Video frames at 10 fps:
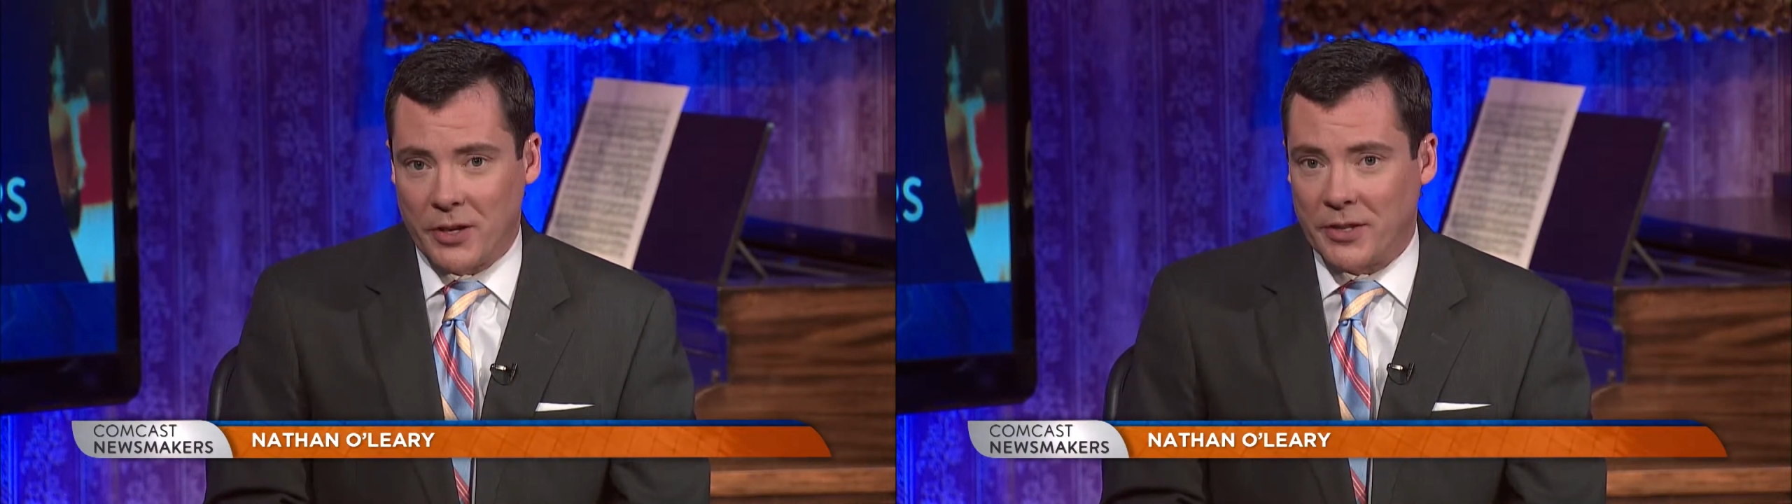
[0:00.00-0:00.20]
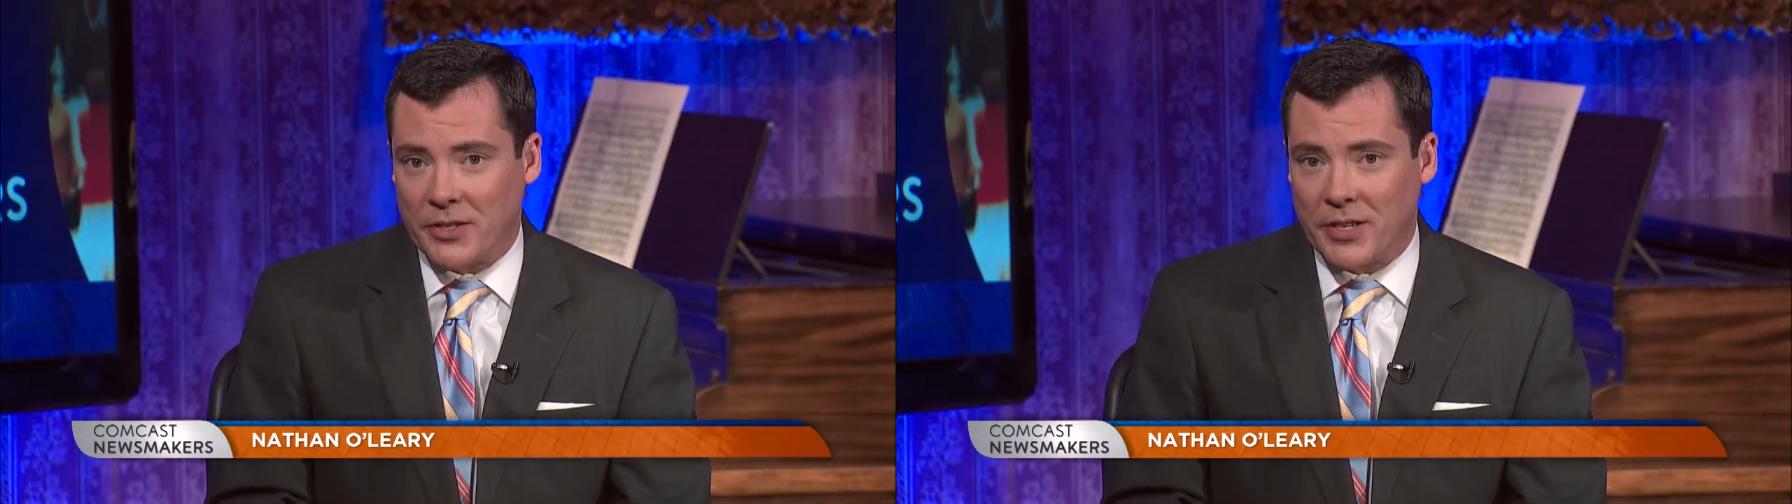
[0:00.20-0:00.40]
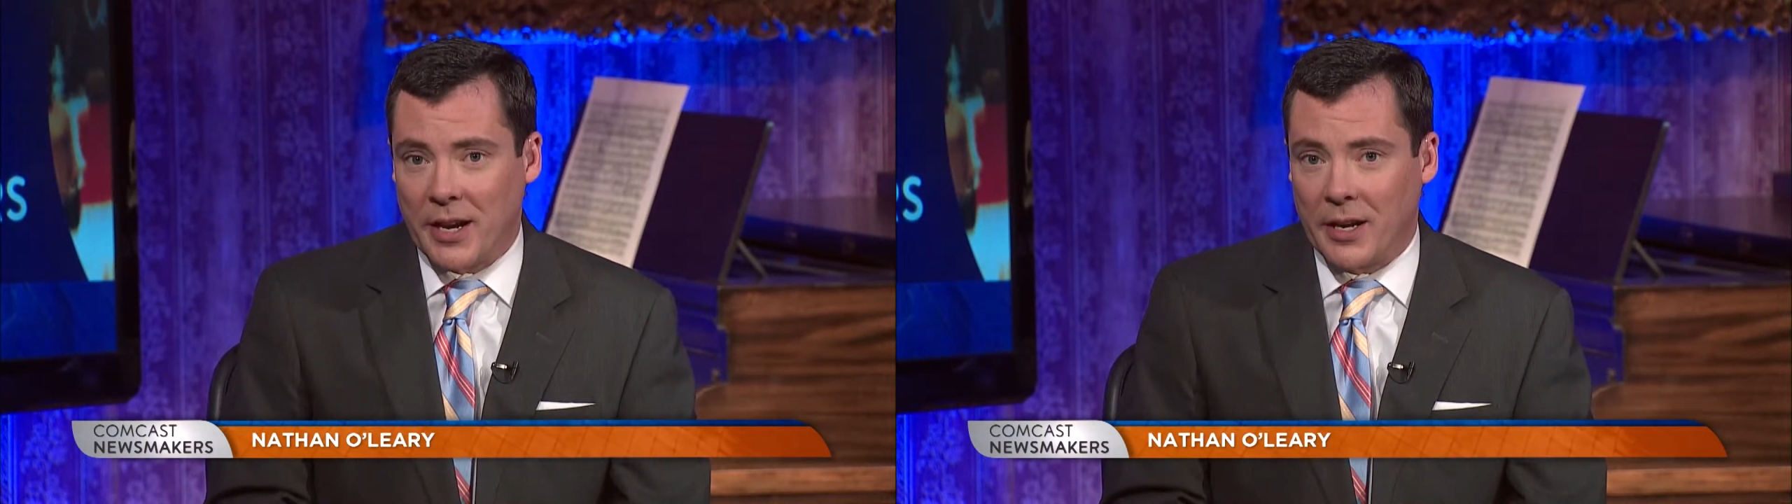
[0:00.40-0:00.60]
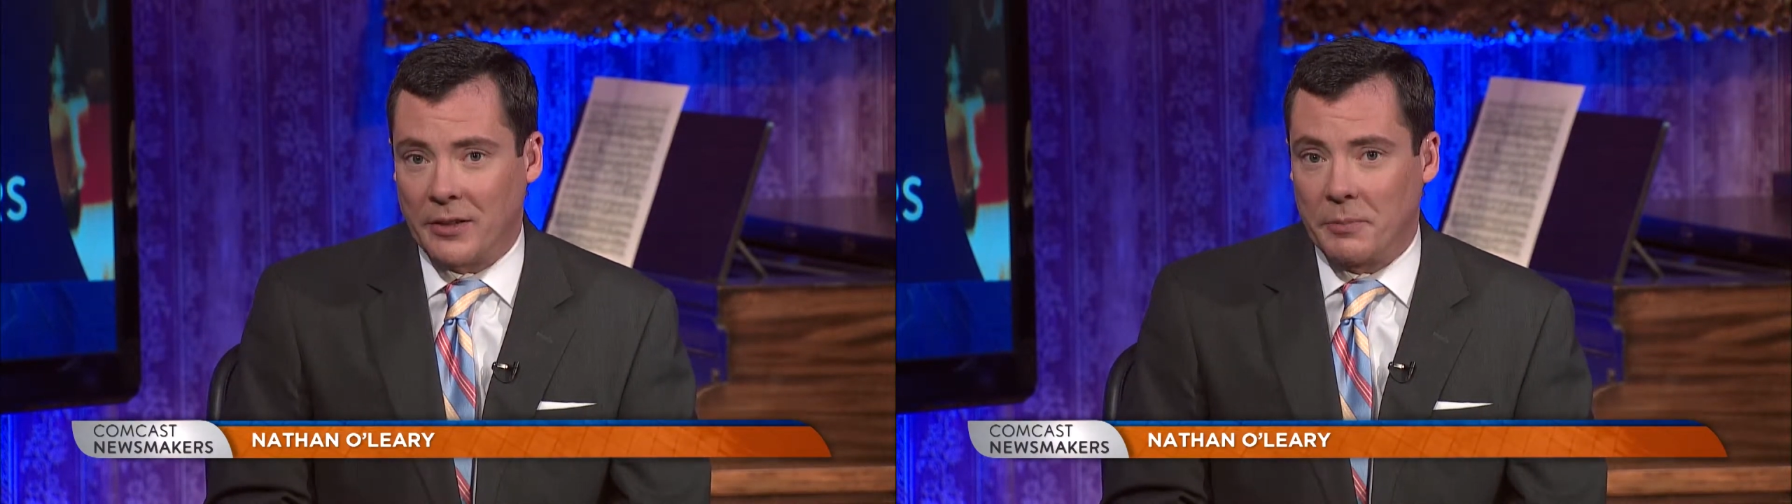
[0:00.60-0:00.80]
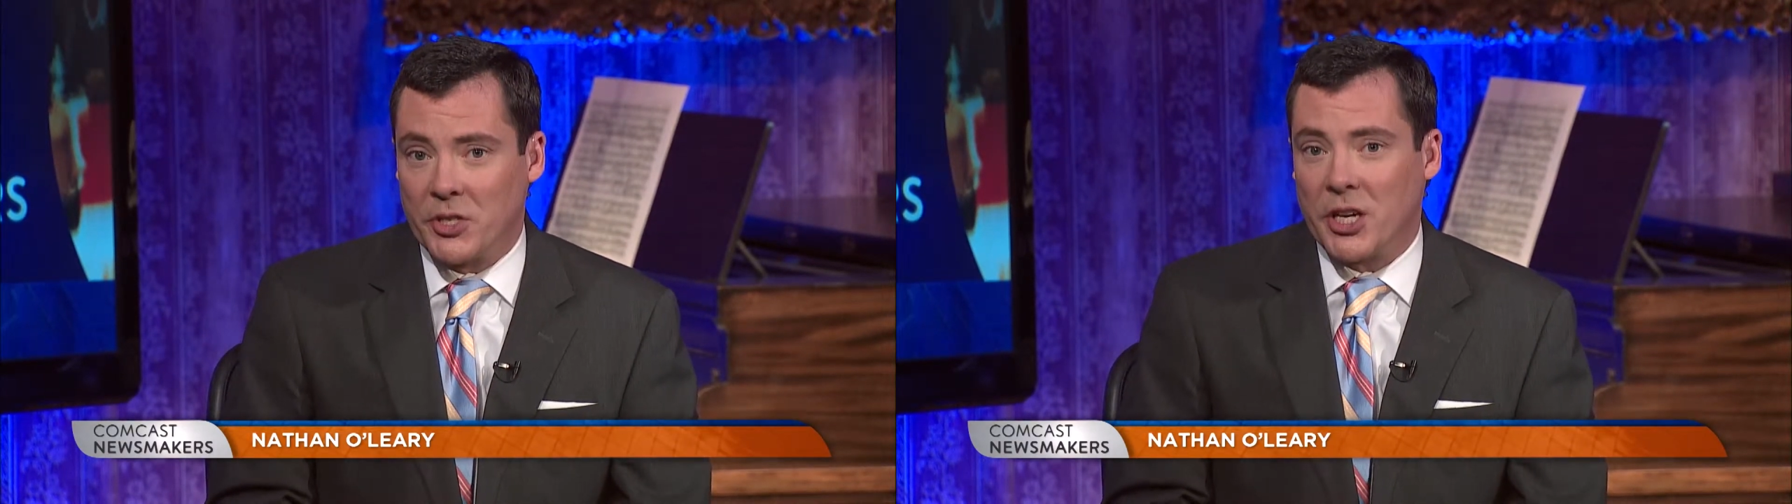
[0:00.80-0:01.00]
on the set at
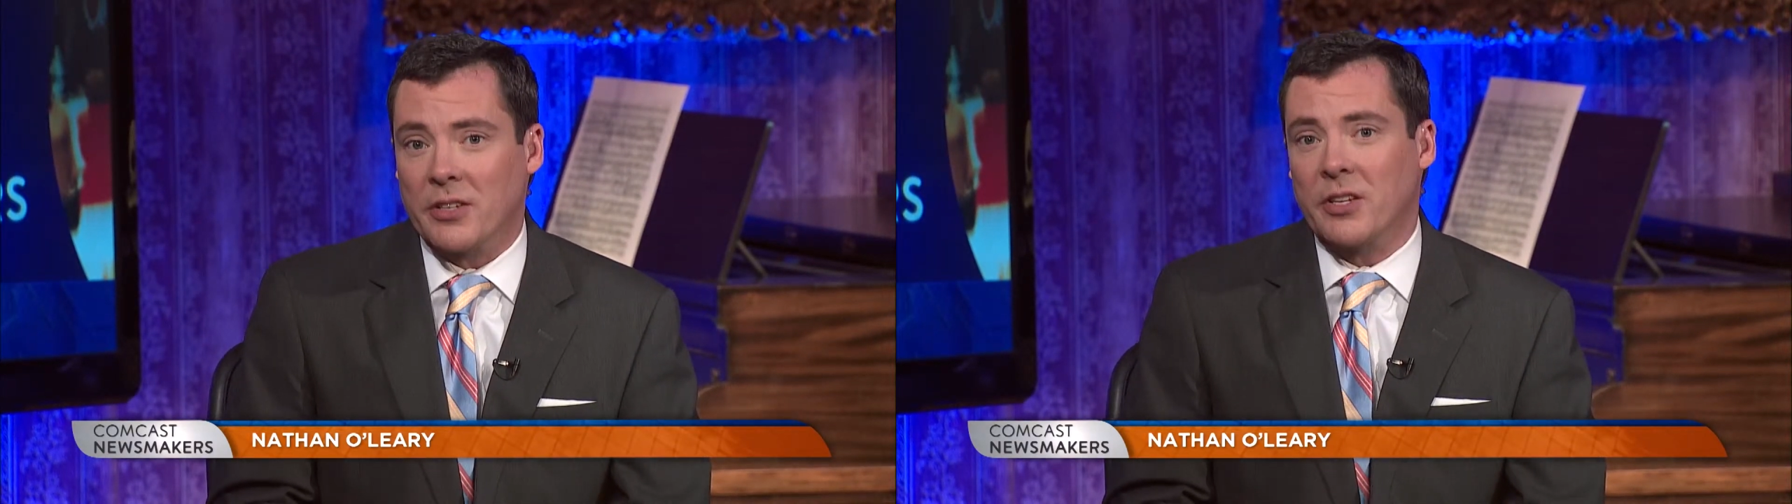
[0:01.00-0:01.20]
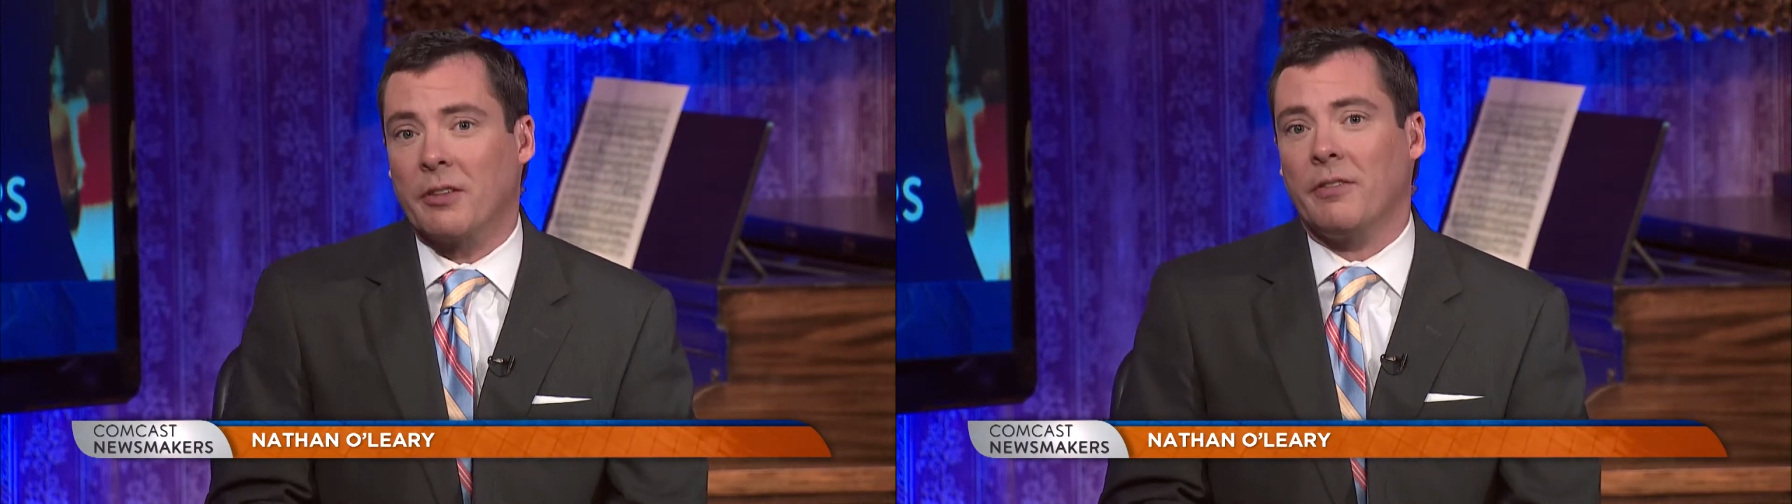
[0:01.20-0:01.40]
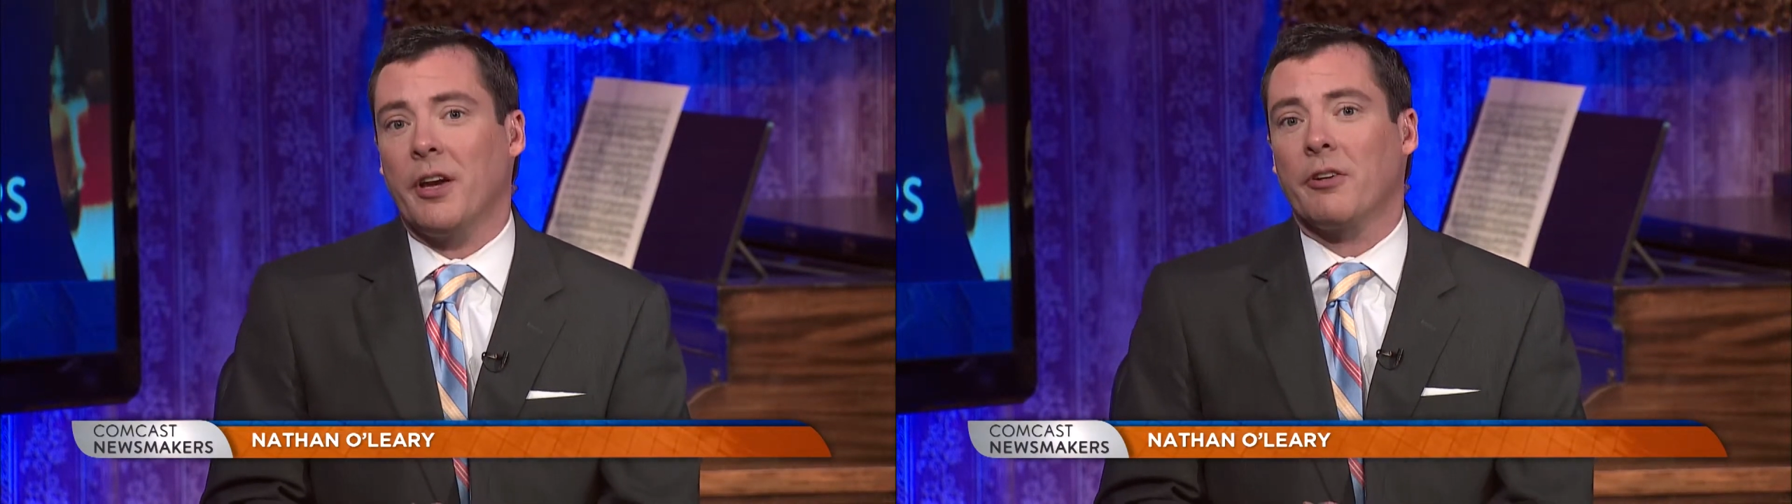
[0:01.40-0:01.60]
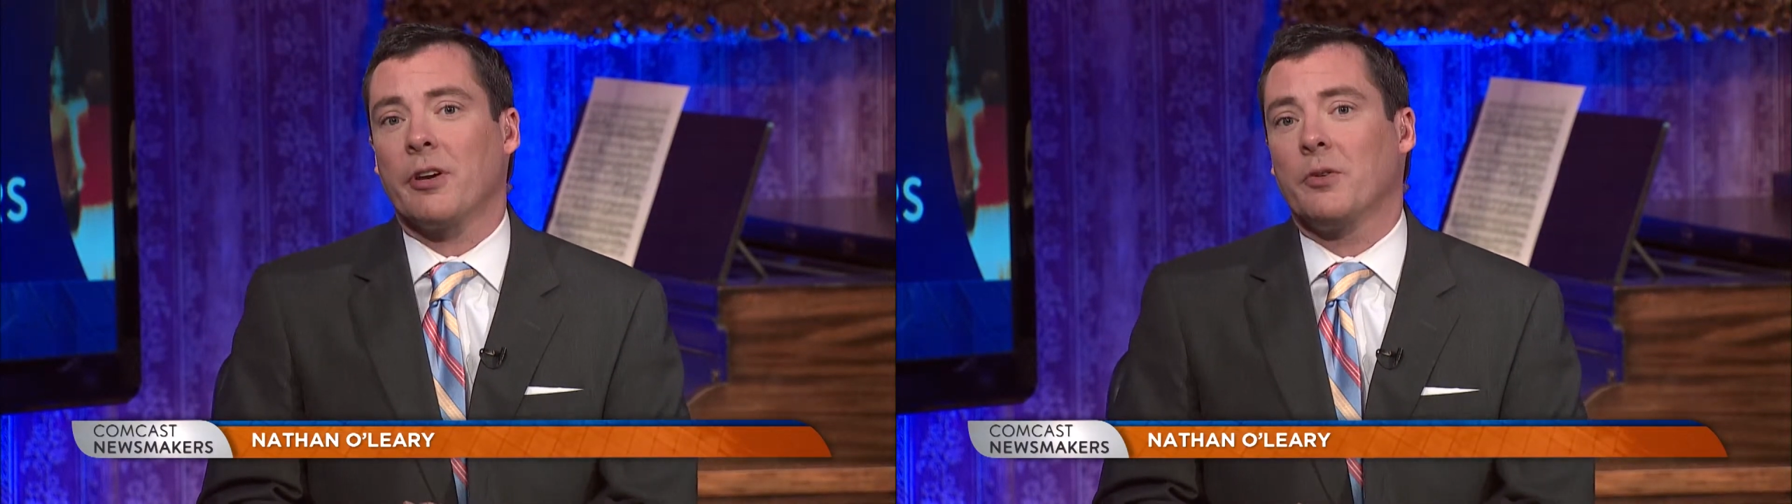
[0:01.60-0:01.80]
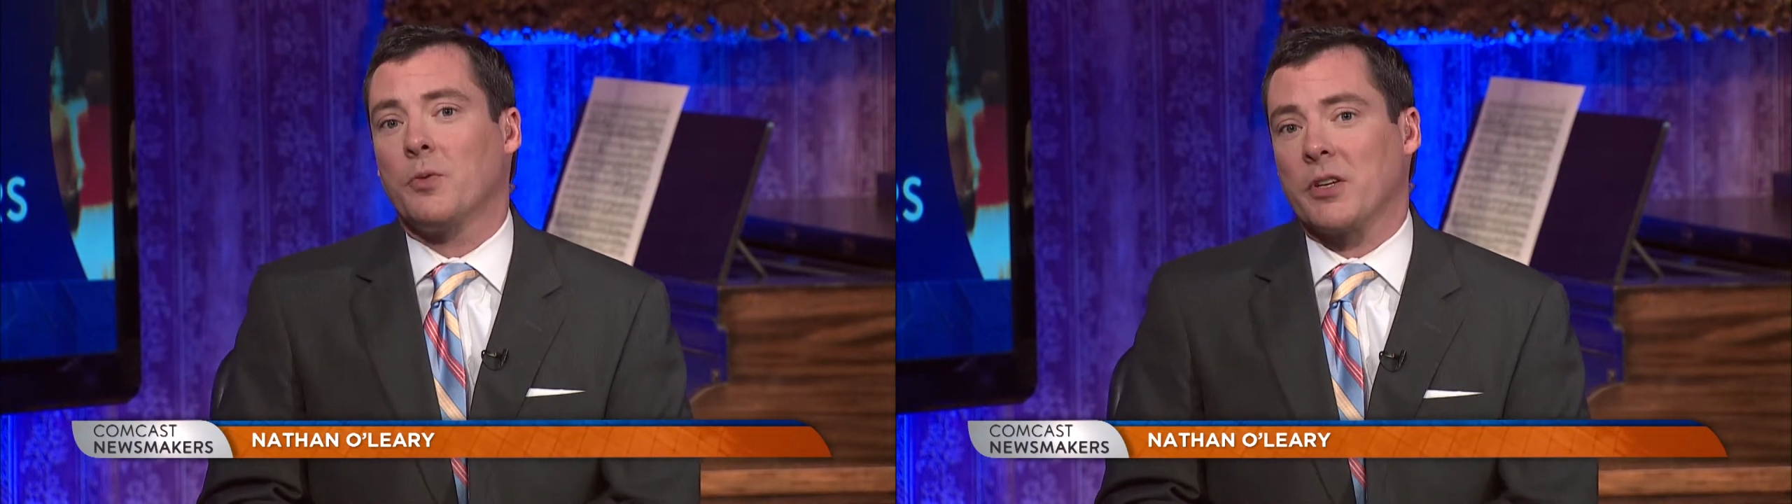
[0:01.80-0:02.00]
the Majestic Theater
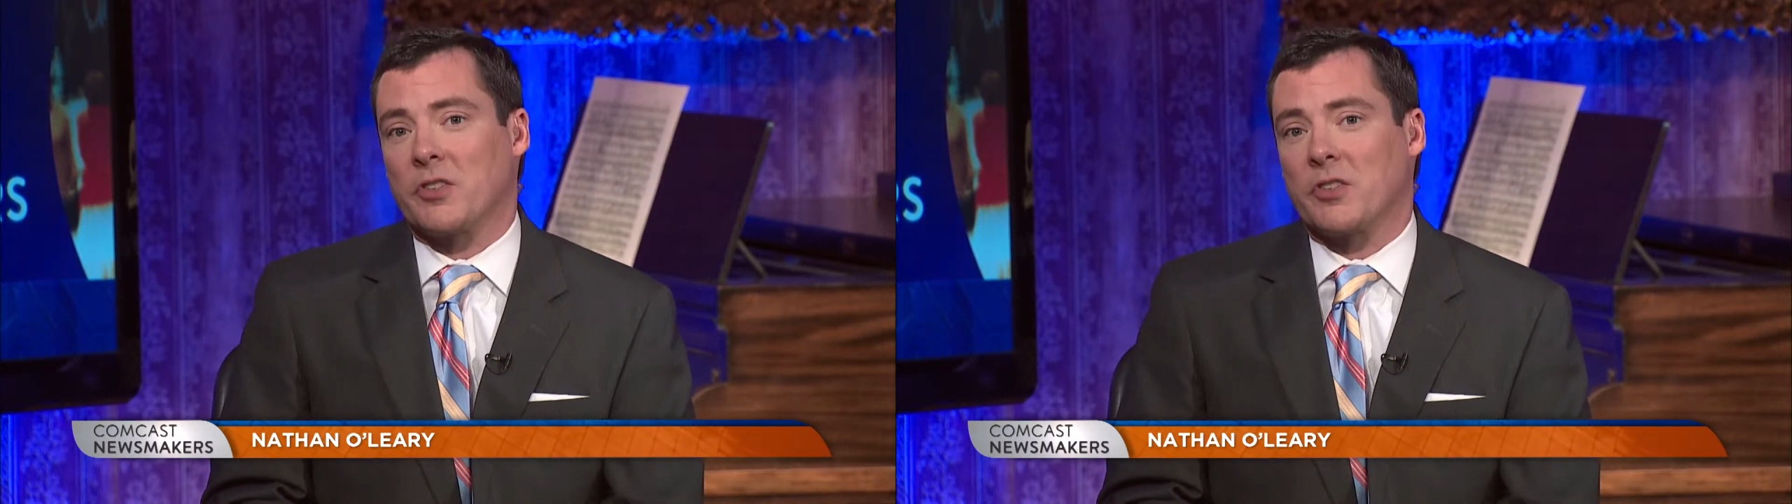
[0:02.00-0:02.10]
in West